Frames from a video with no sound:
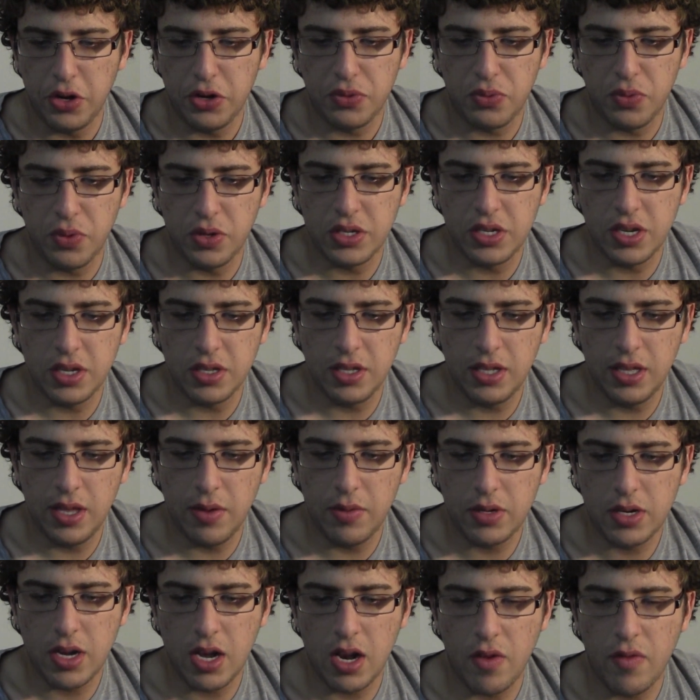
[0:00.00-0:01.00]
which was something that
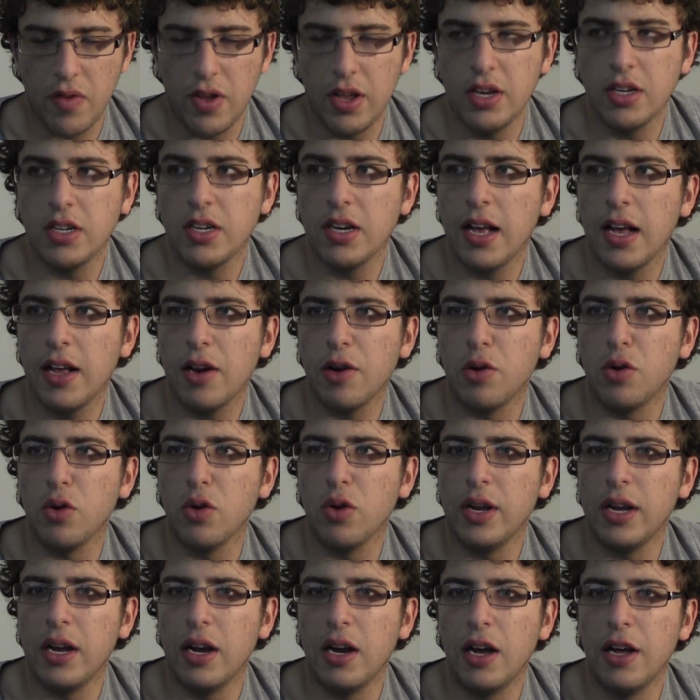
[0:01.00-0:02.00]
was kind of hinted at
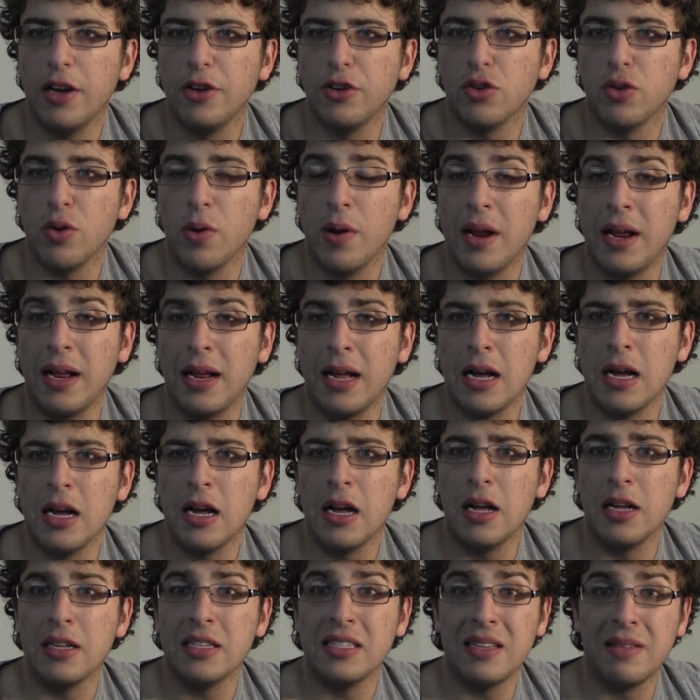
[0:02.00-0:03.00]
early on during
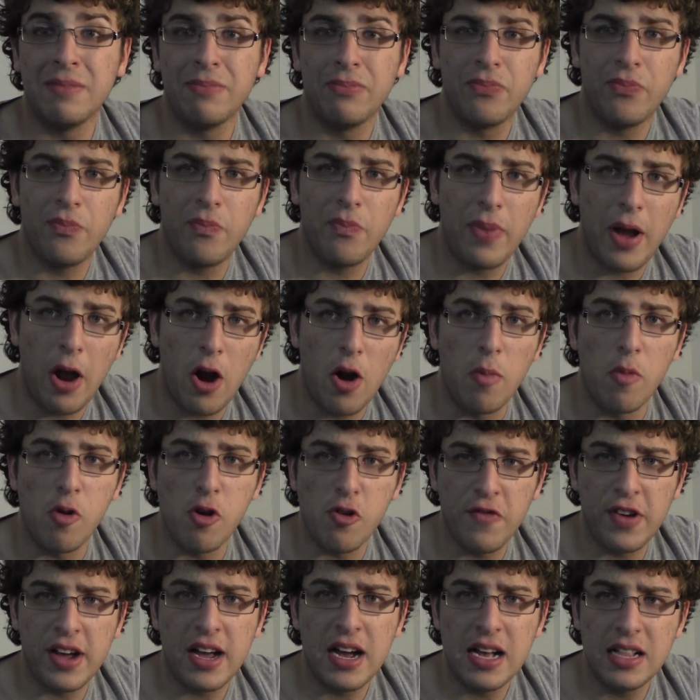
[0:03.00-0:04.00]
uh, Power
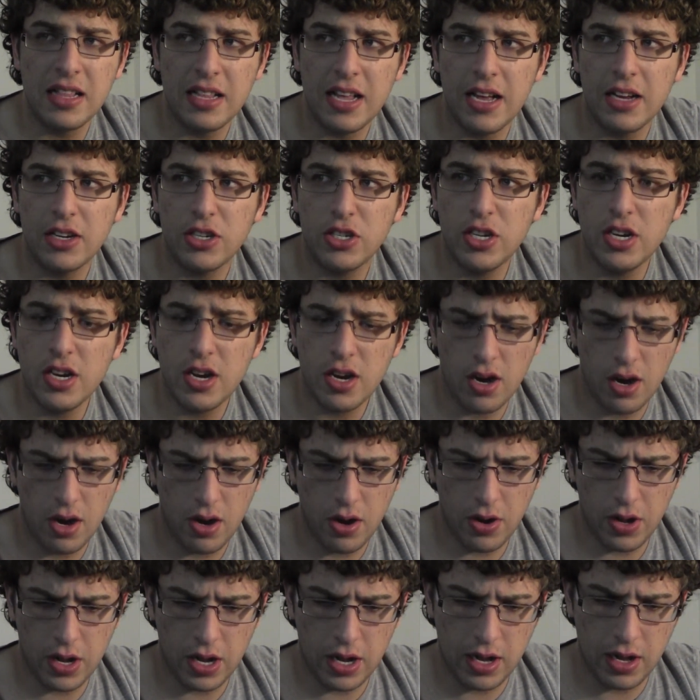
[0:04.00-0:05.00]
Morphicon last
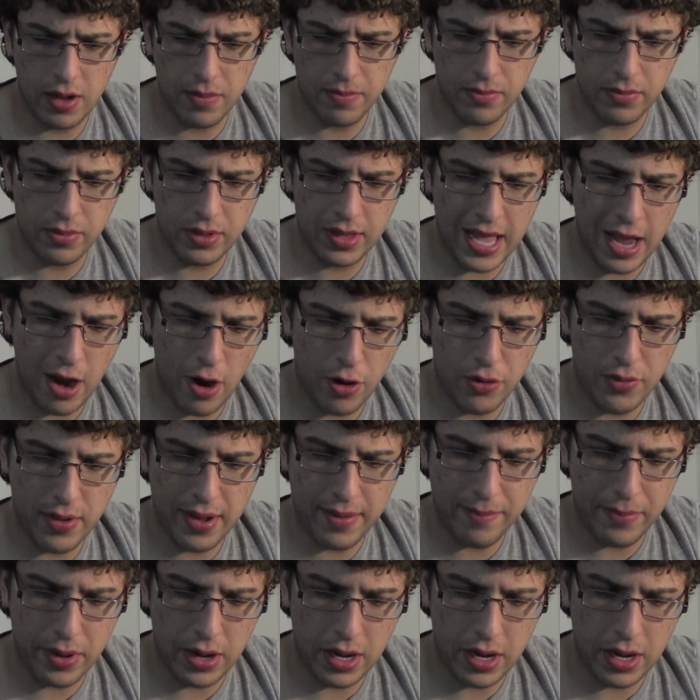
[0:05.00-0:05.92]
year. Um, they are doing